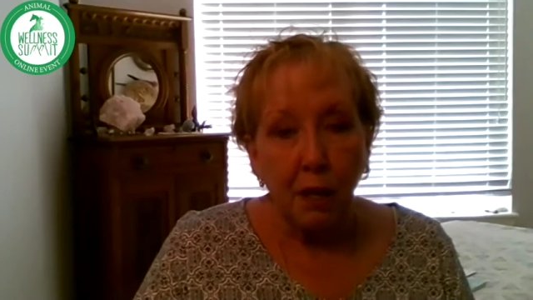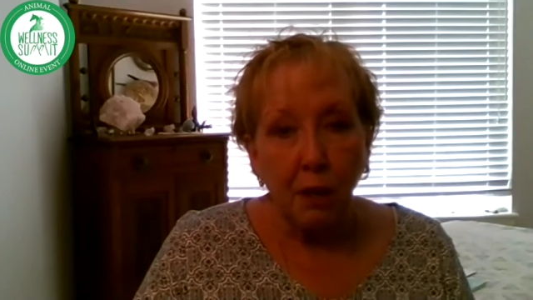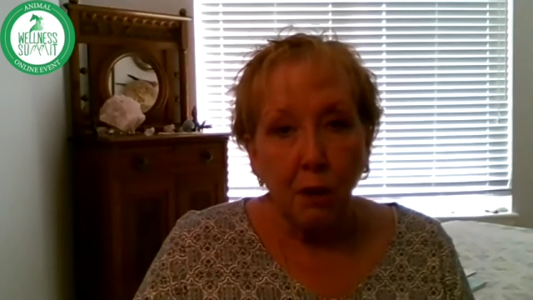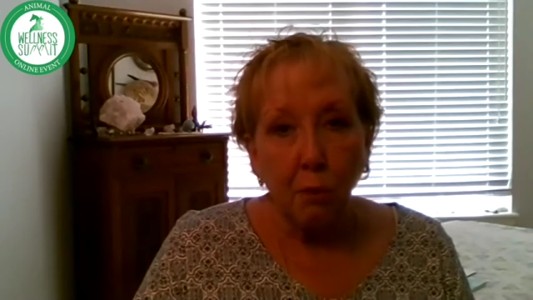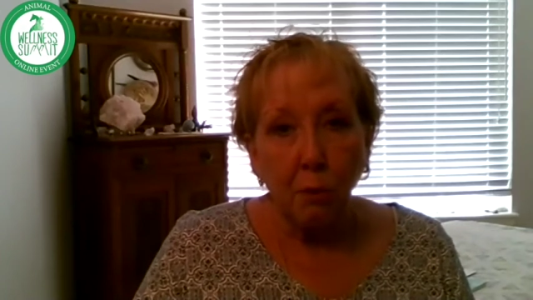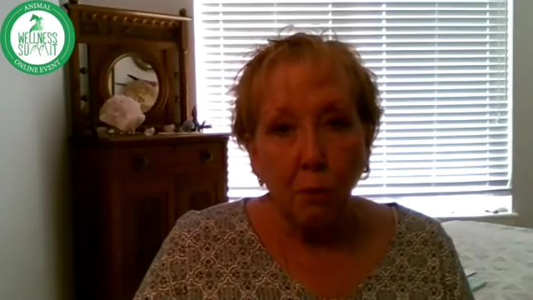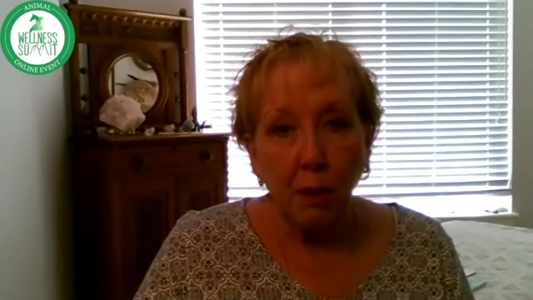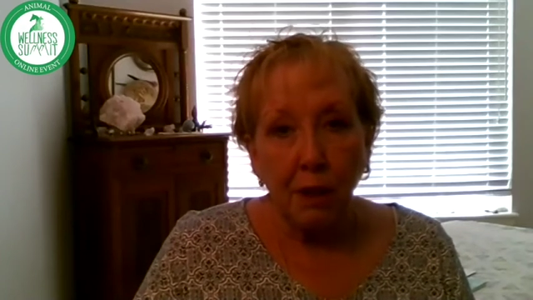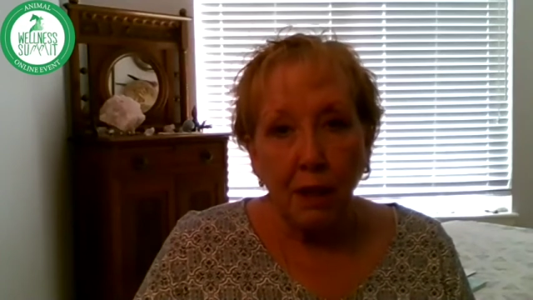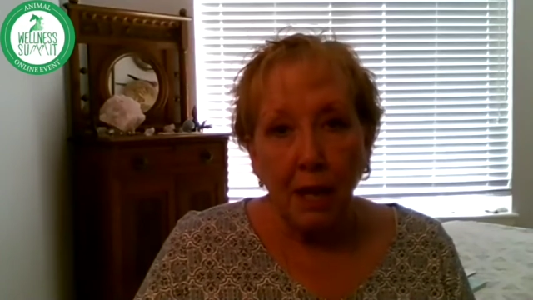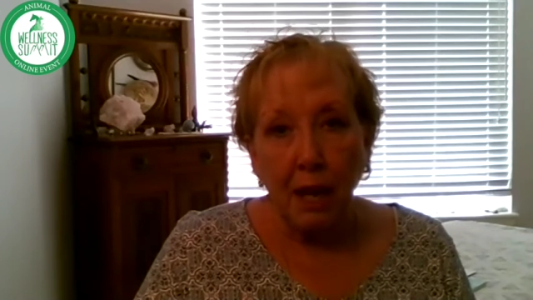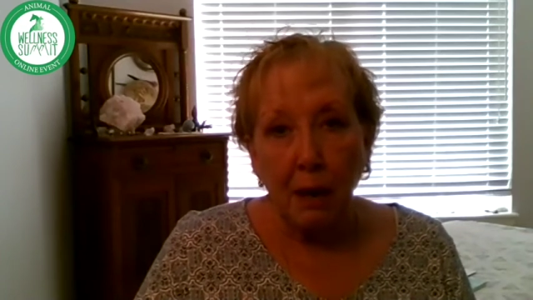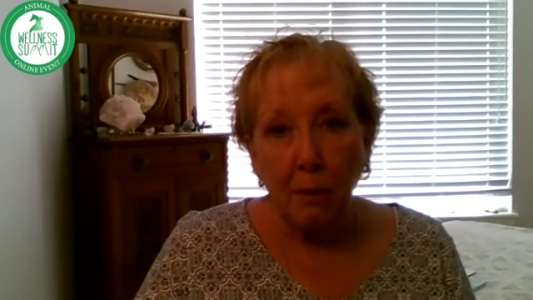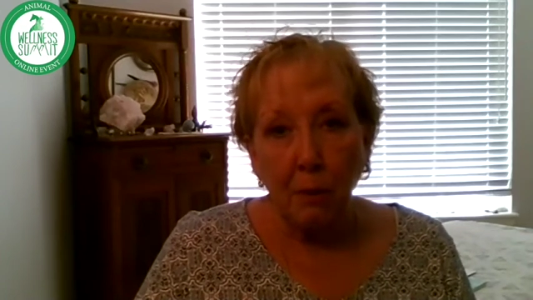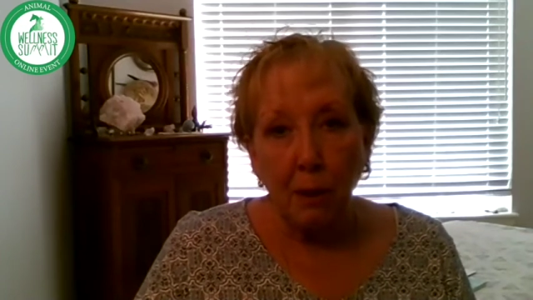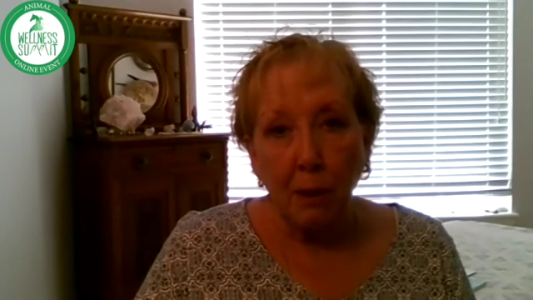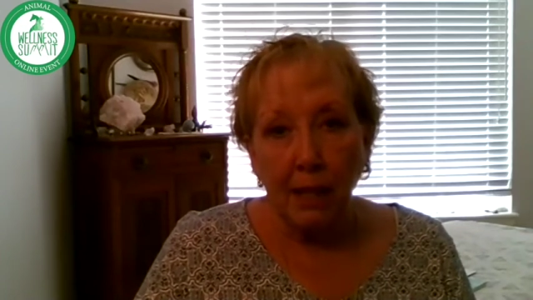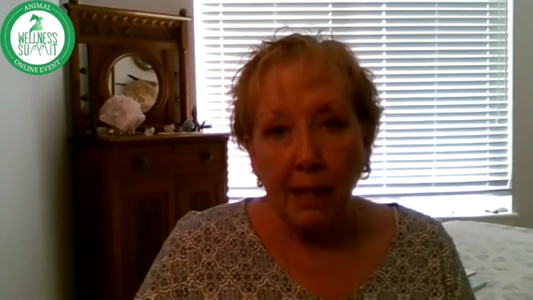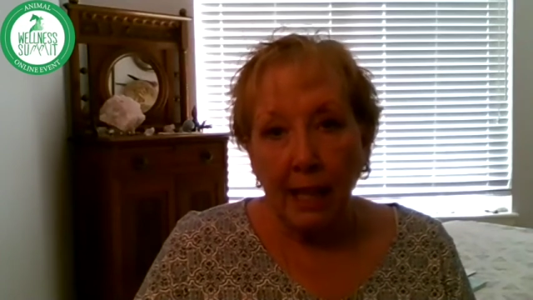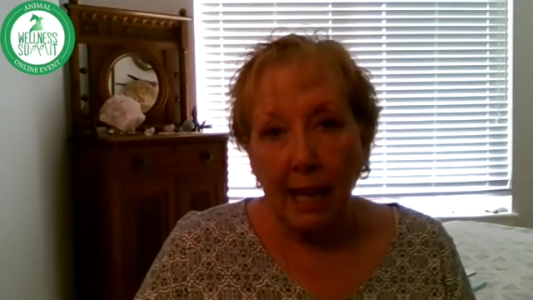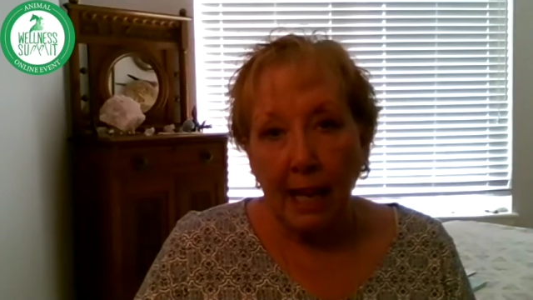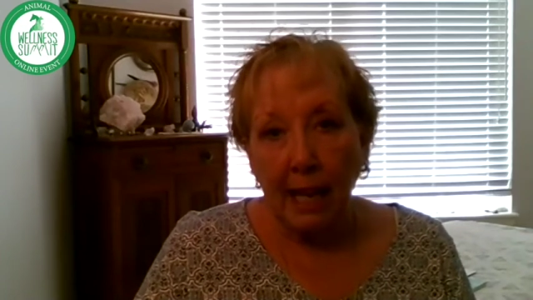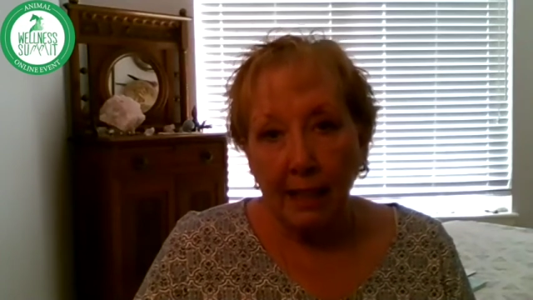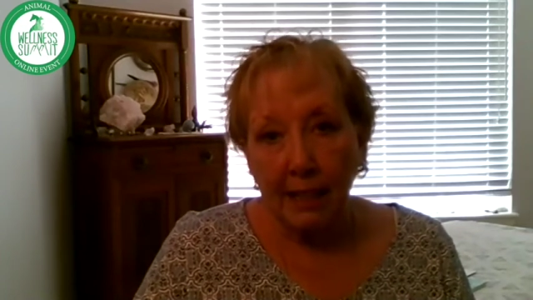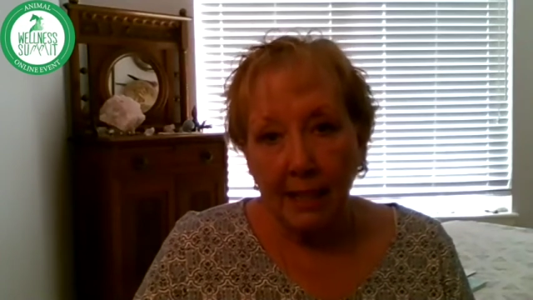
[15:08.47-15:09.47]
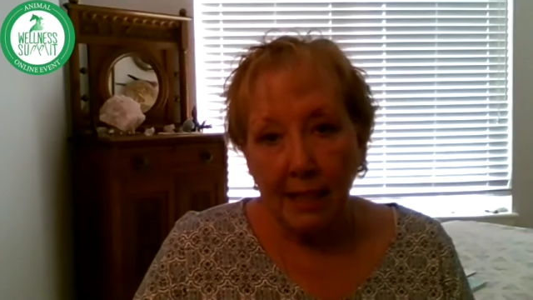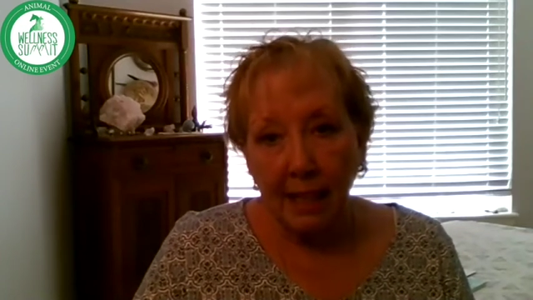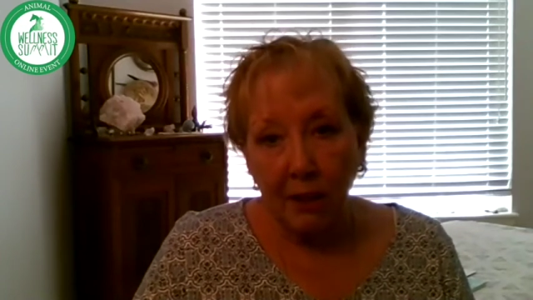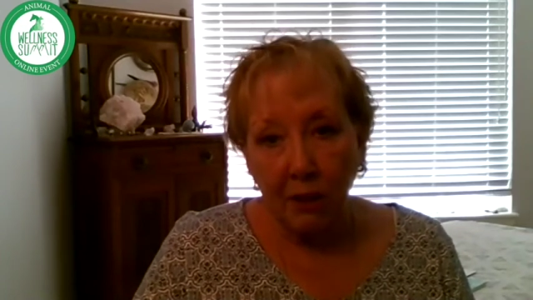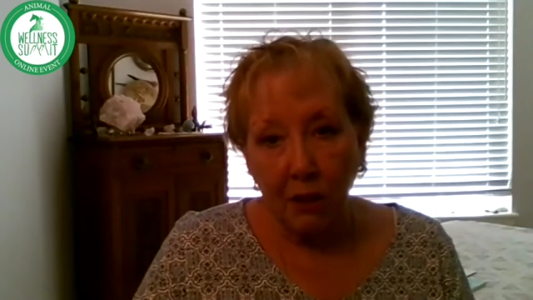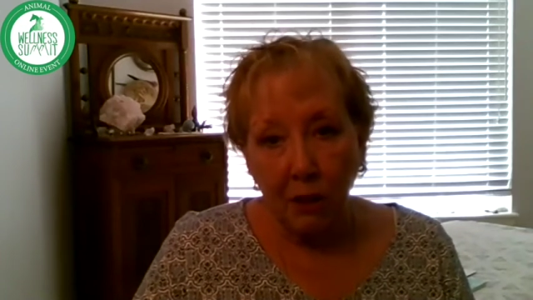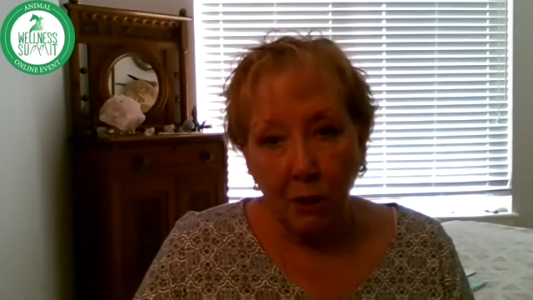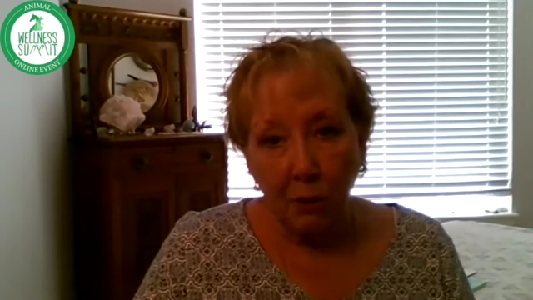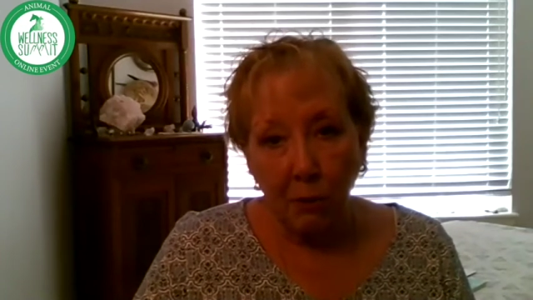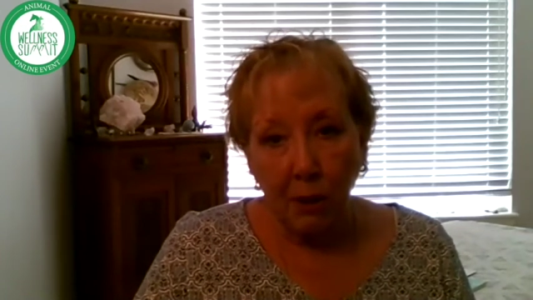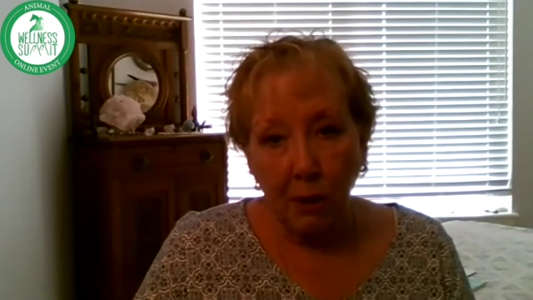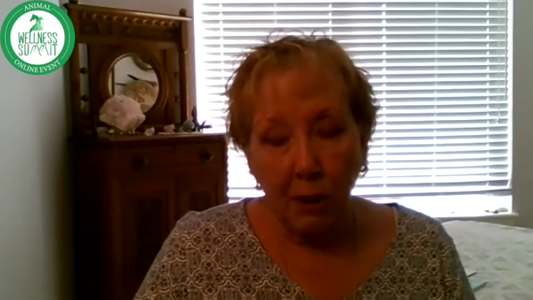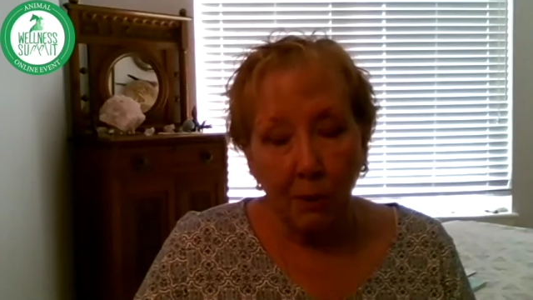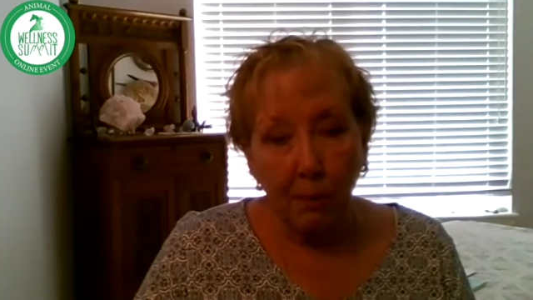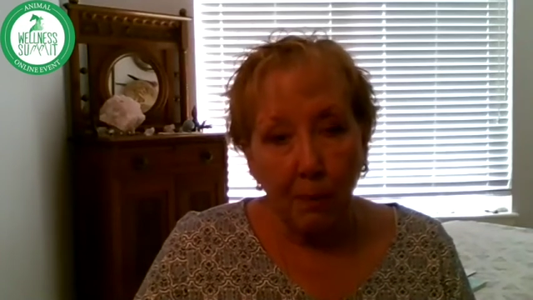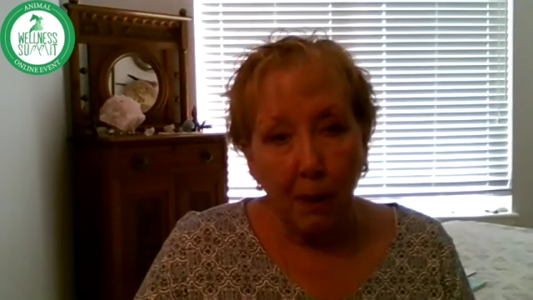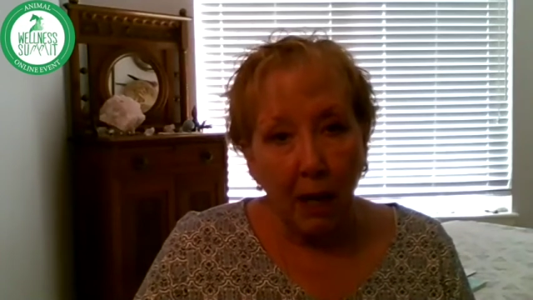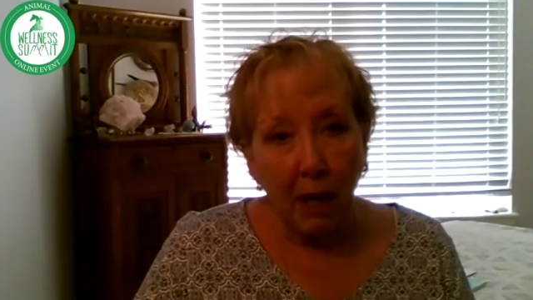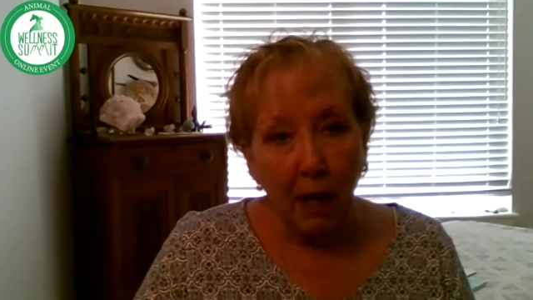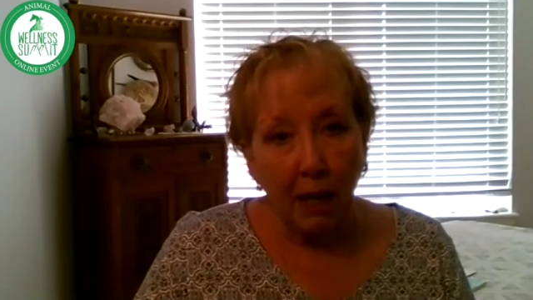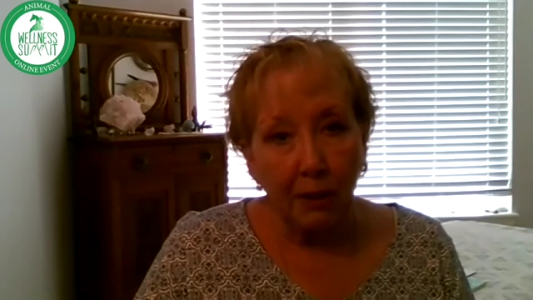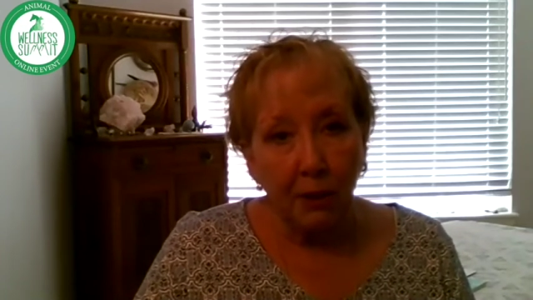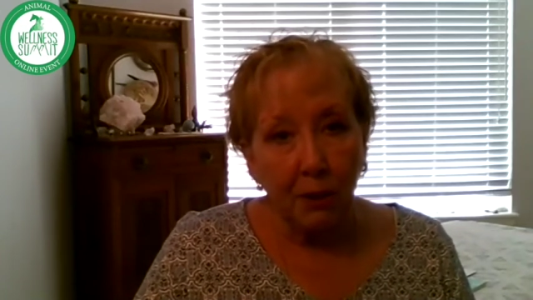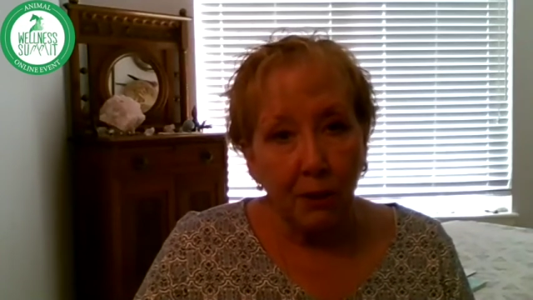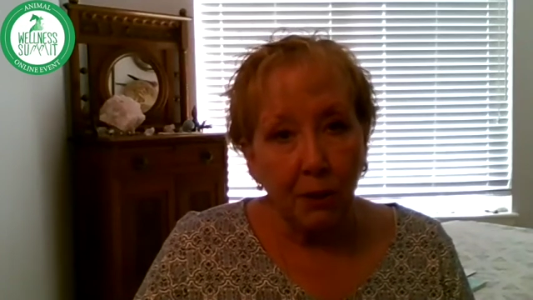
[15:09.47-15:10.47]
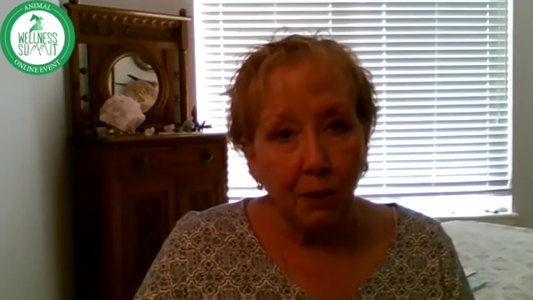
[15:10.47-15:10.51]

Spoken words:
with that relaxation response.